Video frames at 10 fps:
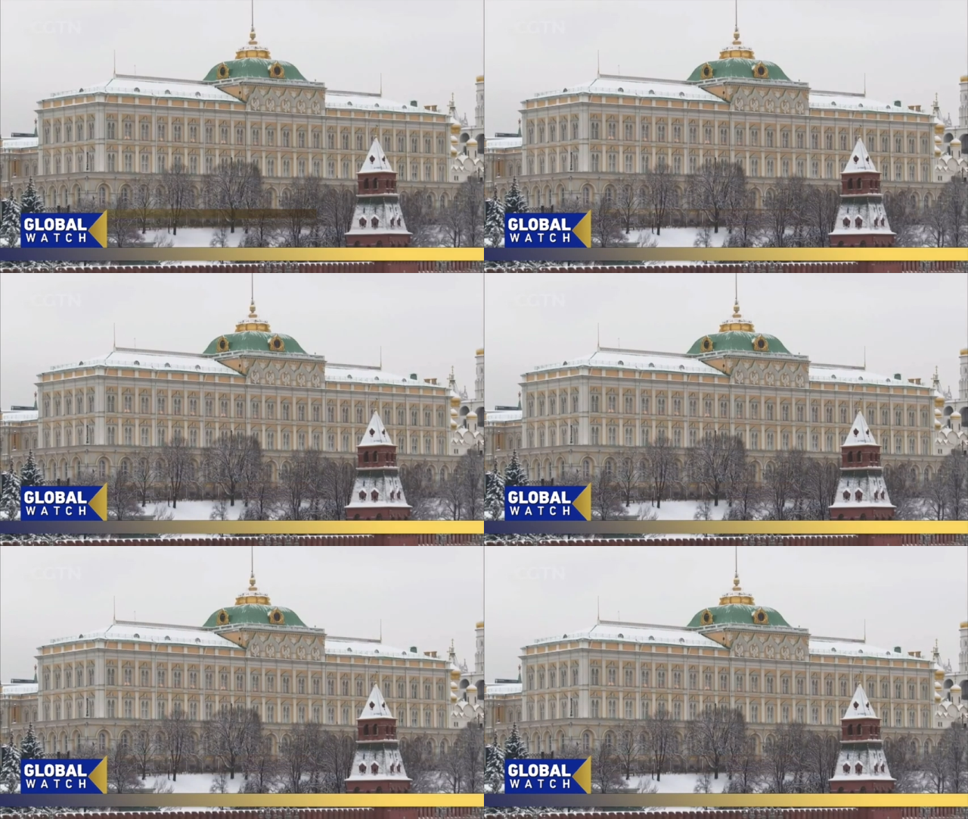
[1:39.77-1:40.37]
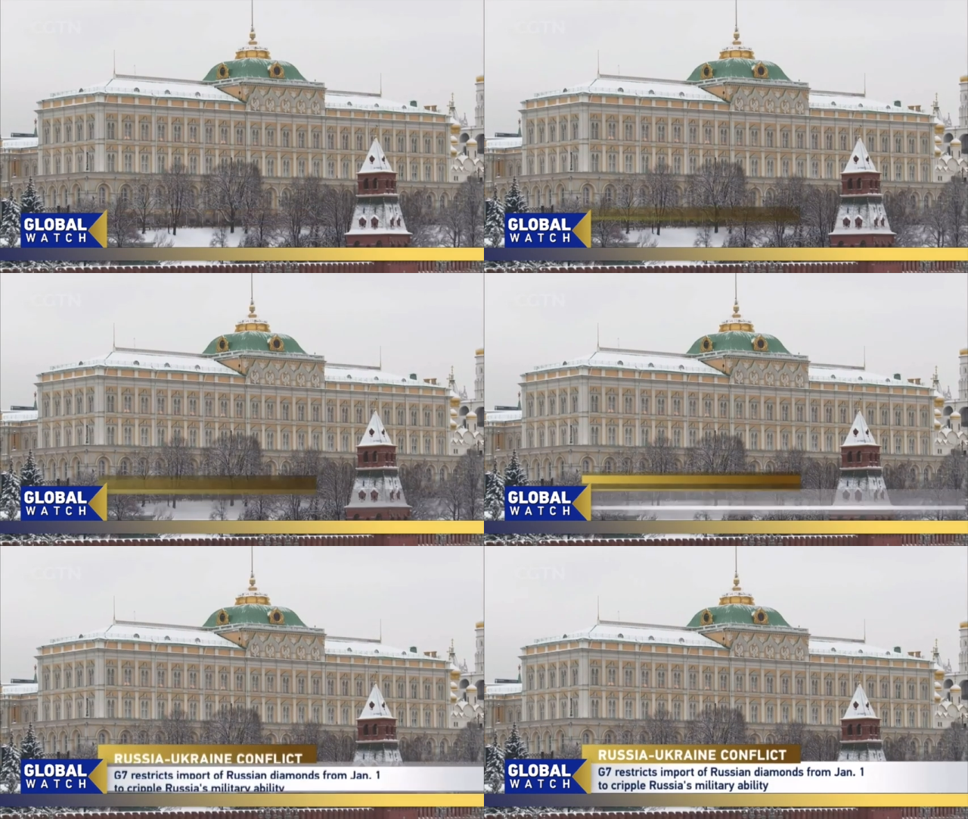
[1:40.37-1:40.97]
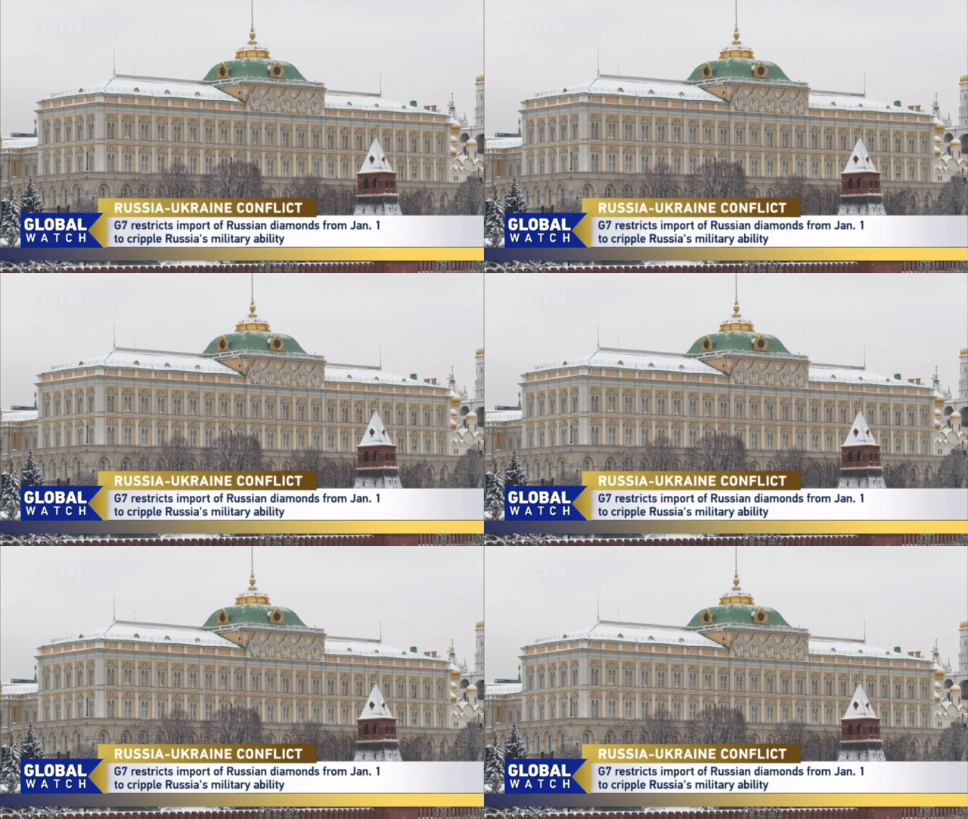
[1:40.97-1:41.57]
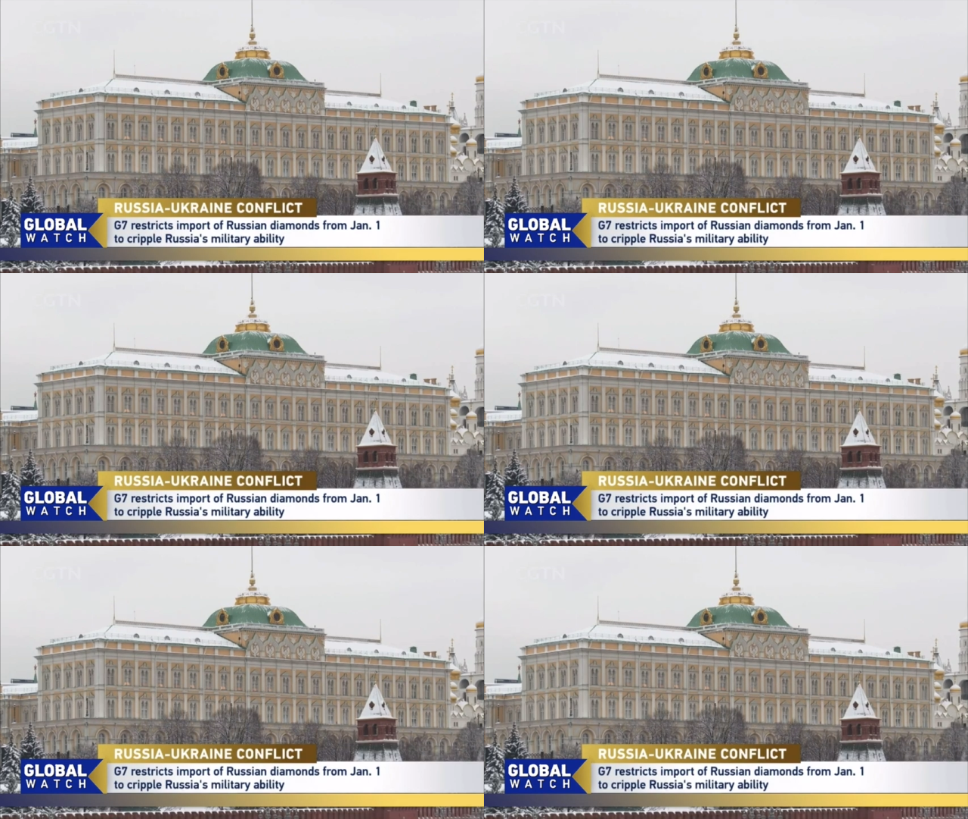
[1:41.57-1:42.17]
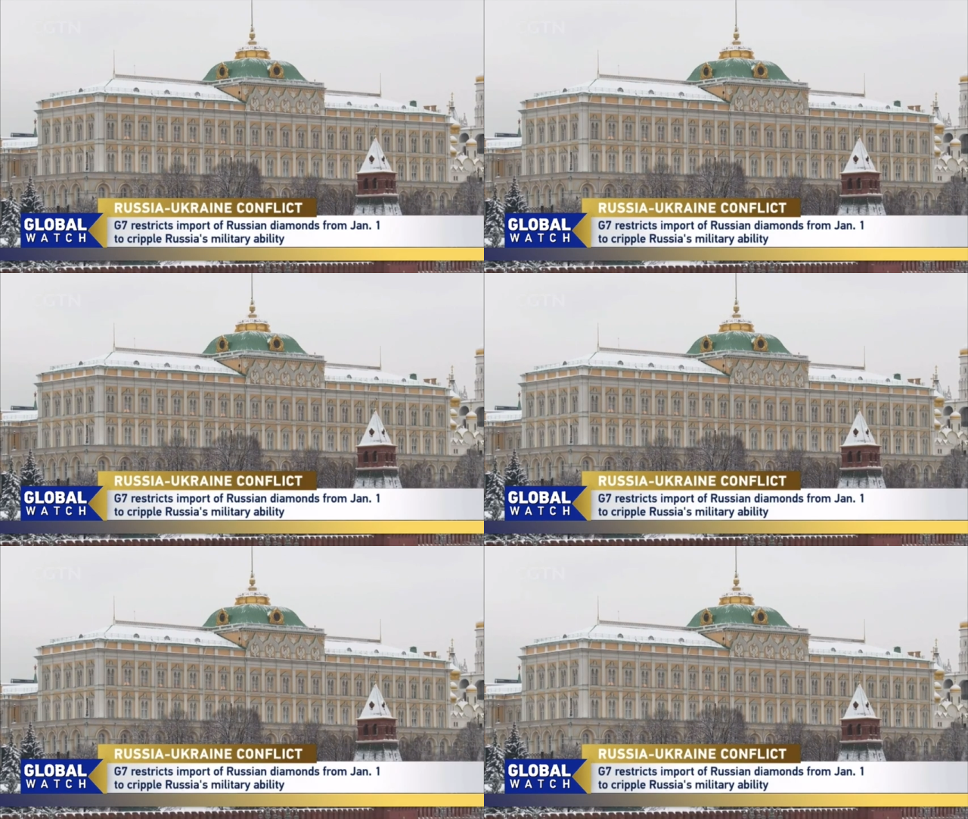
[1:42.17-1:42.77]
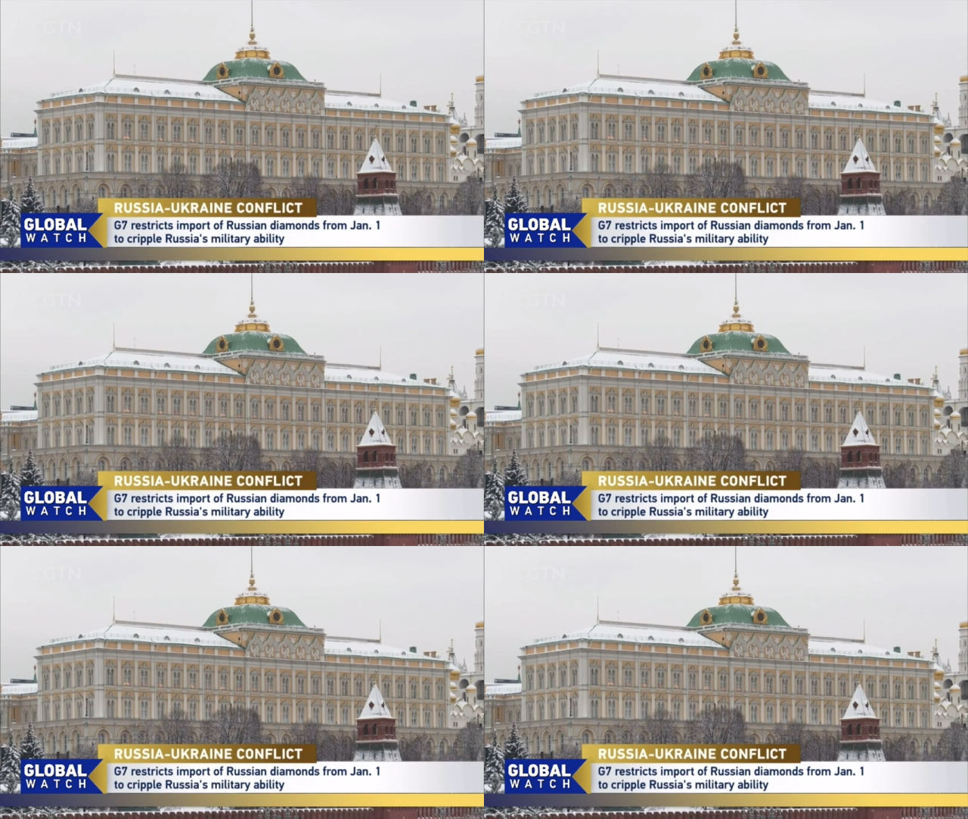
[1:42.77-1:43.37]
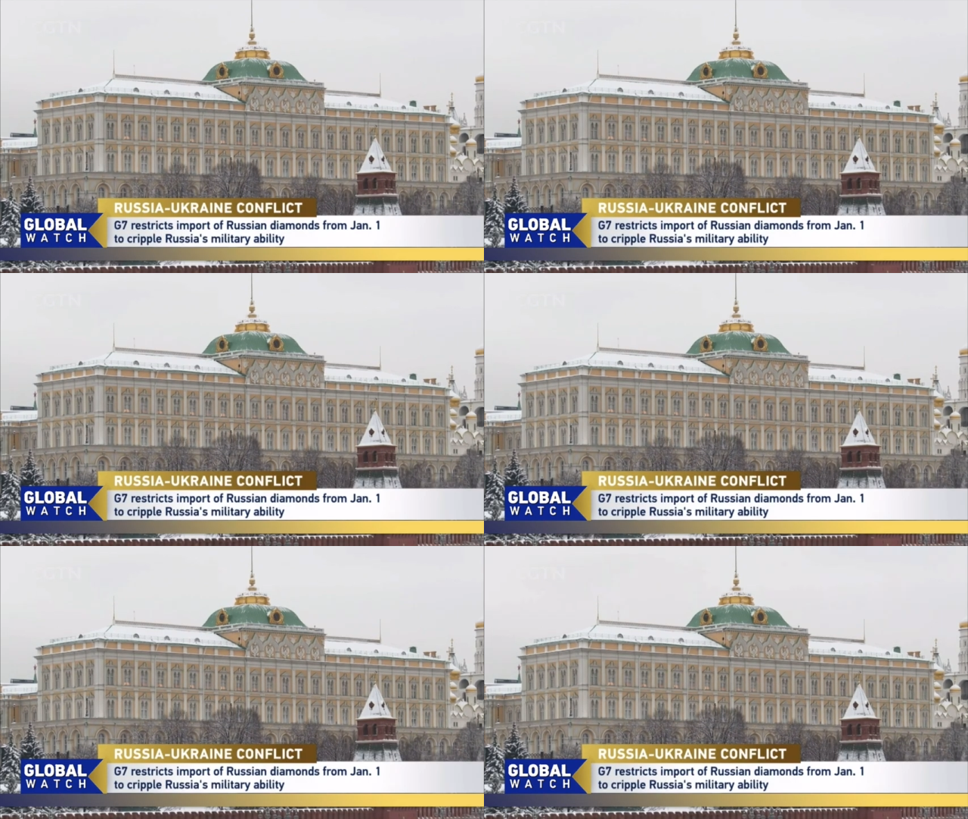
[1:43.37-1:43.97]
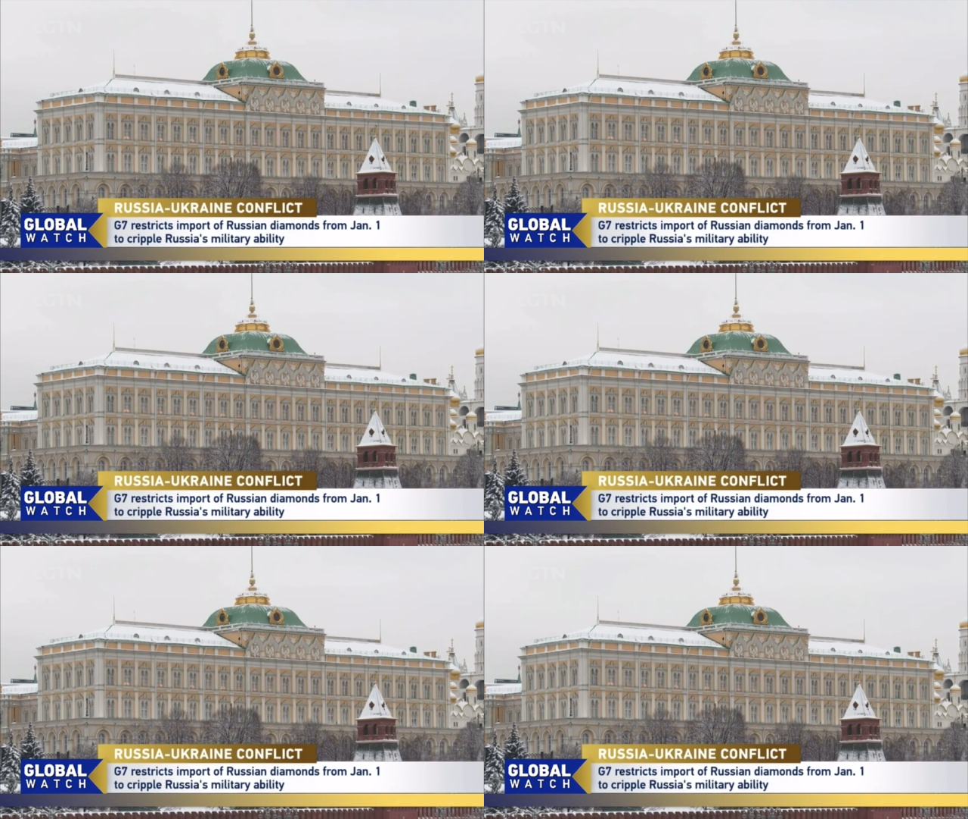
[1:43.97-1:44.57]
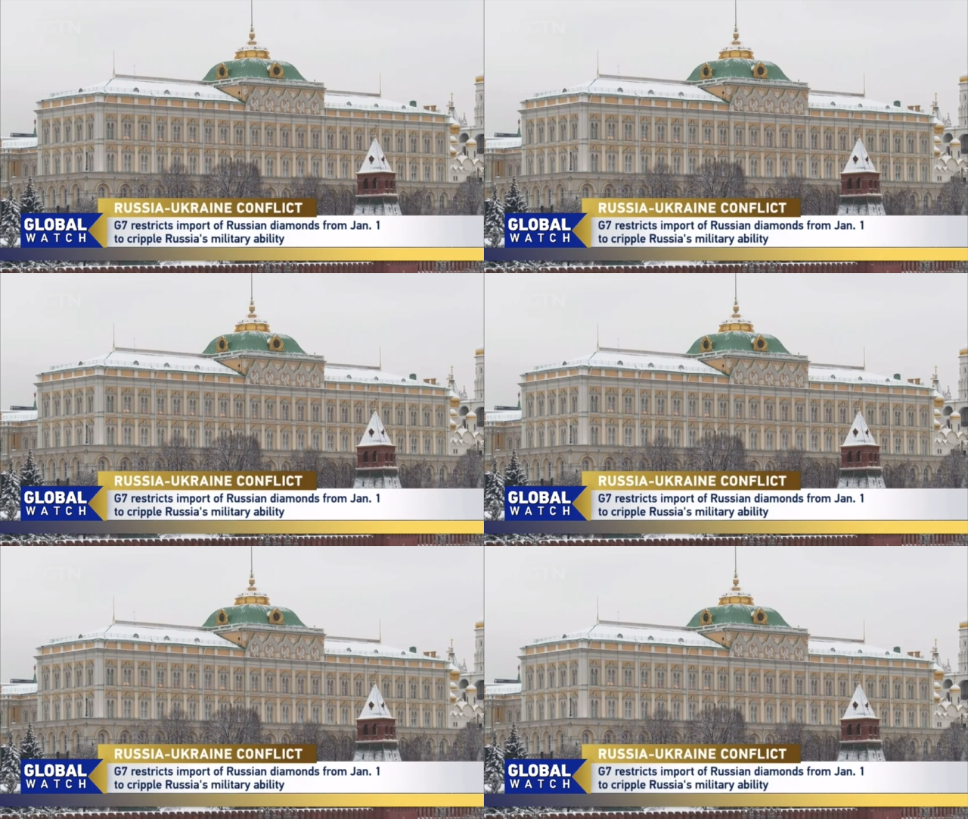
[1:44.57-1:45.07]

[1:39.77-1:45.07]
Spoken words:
No face is visible, so there are no lips to read.